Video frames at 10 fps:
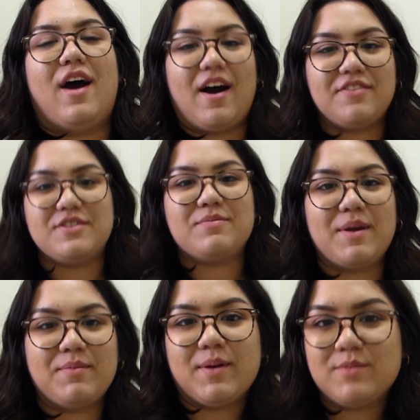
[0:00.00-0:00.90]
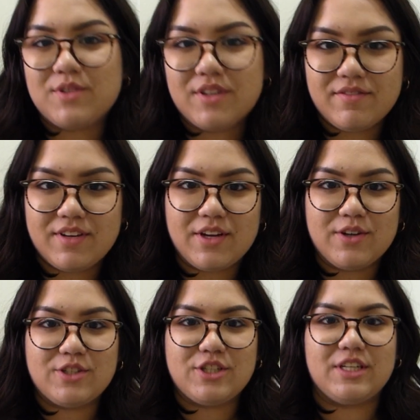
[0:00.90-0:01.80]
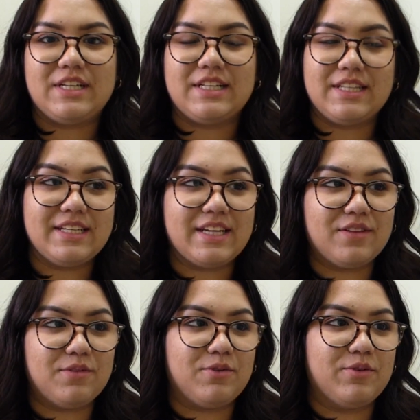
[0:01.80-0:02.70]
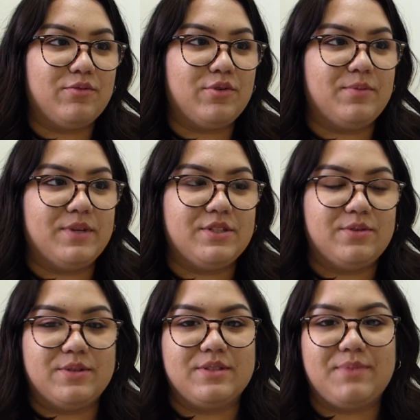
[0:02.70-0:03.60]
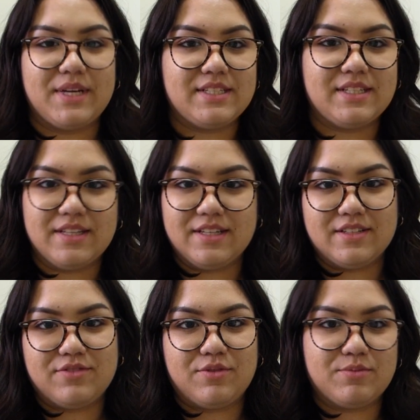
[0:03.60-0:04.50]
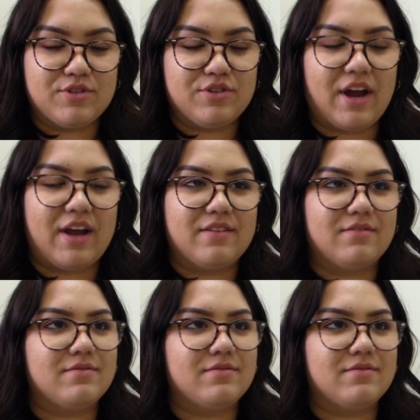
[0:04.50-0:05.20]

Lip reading: After my mum saw the video, she cleaned out the room for me, so it was basically from scratch.